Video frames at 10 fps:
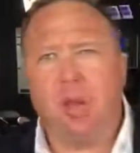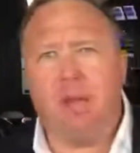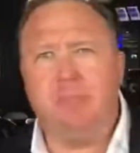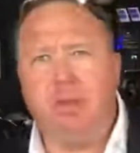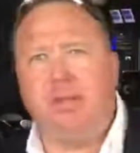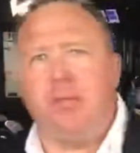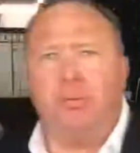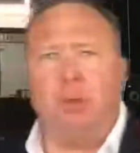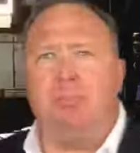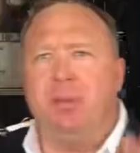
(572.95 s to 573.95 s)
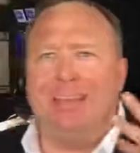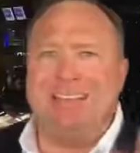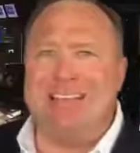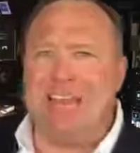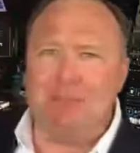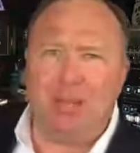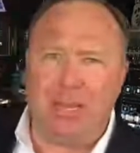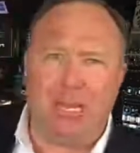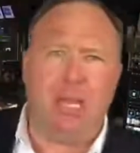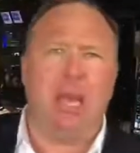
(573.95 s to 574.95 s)
$1 million, $3 million, $10
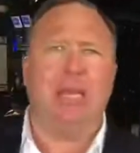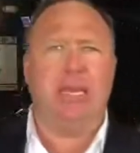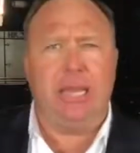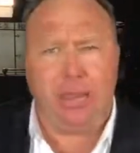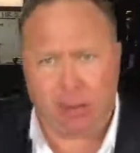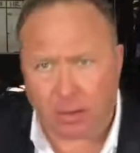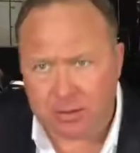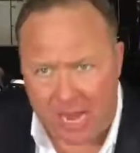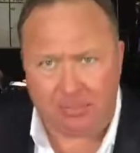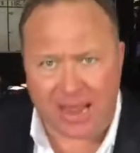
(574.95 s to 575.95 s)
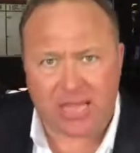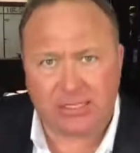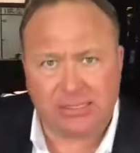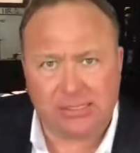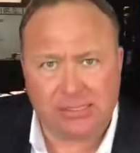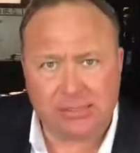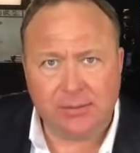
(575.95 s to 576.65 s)
million a year, dumbasses,